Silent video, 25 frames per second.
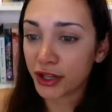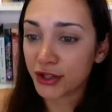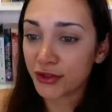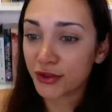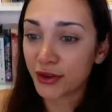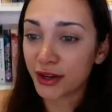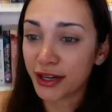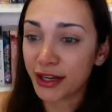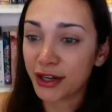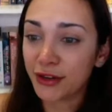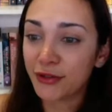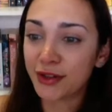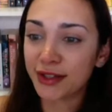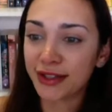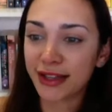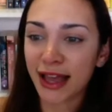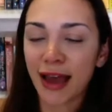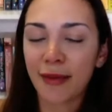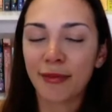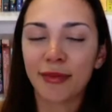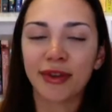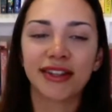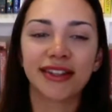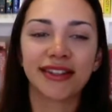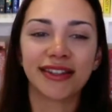is reading Chris
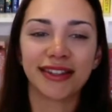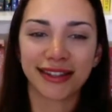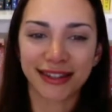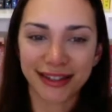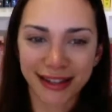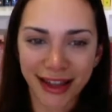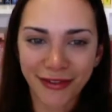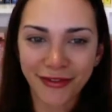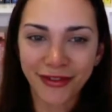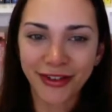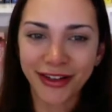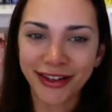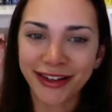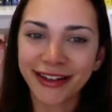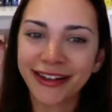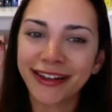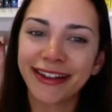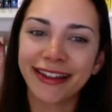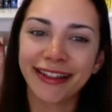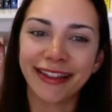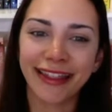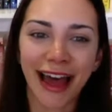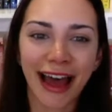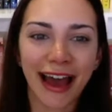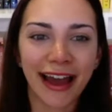Hammer's The
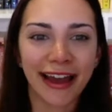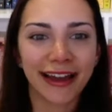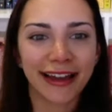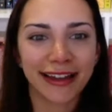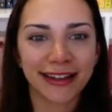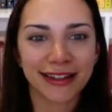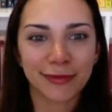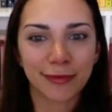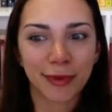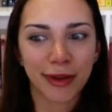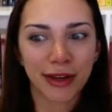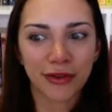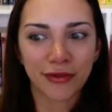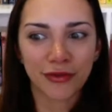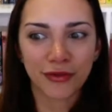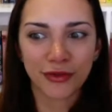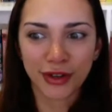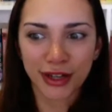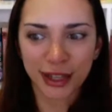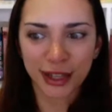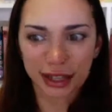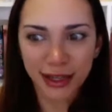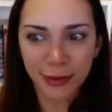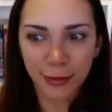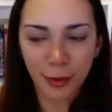Seven. That has been
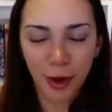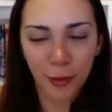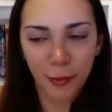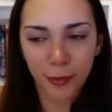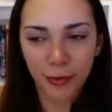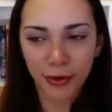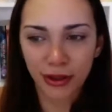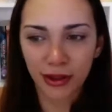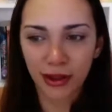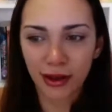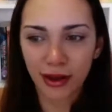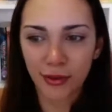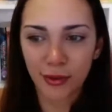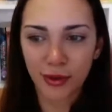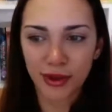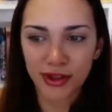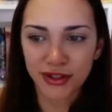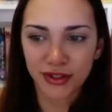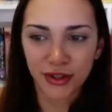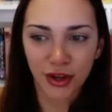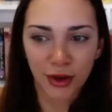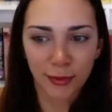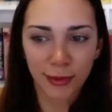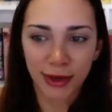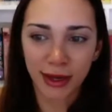really popular with
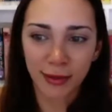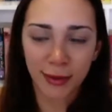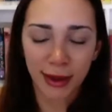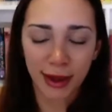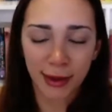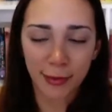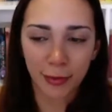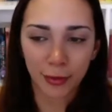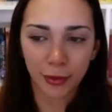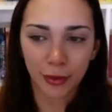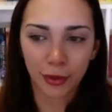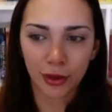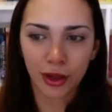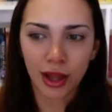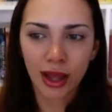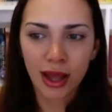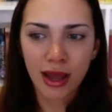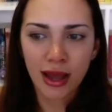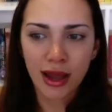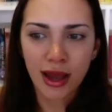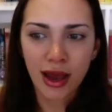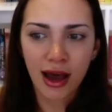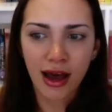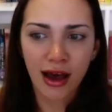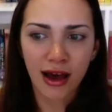so many people.
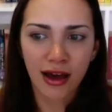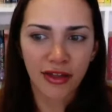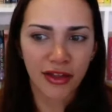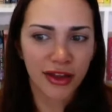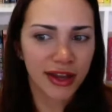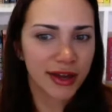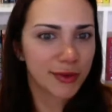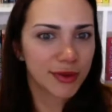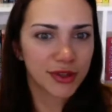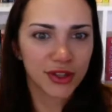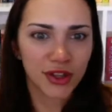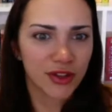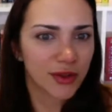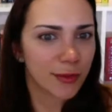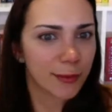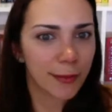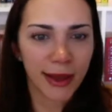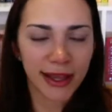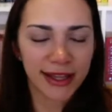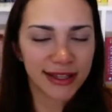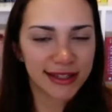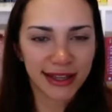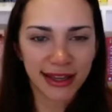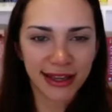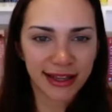I think it's on
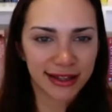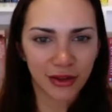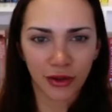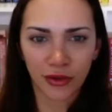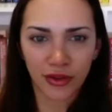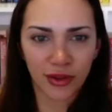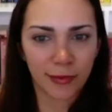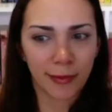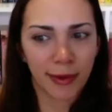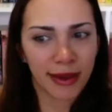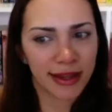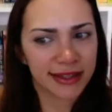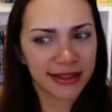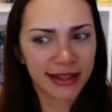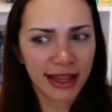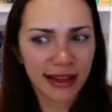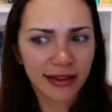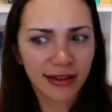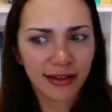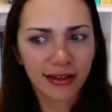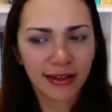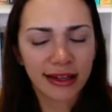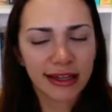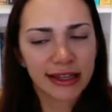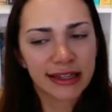the
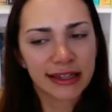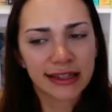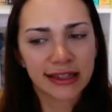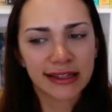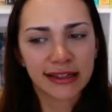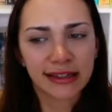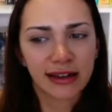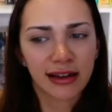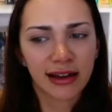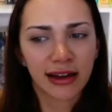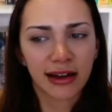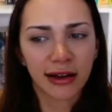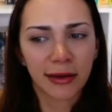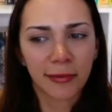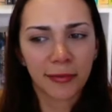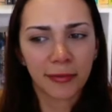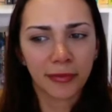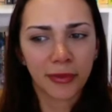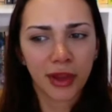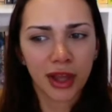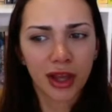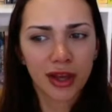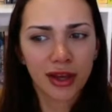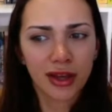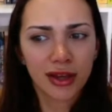bestseller list.
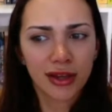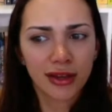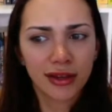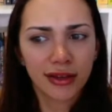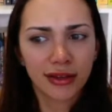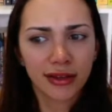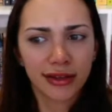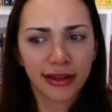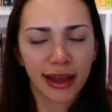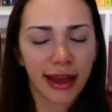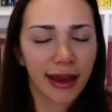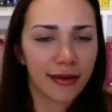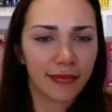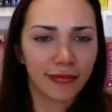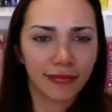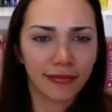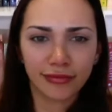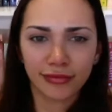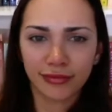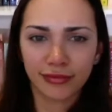Yeah,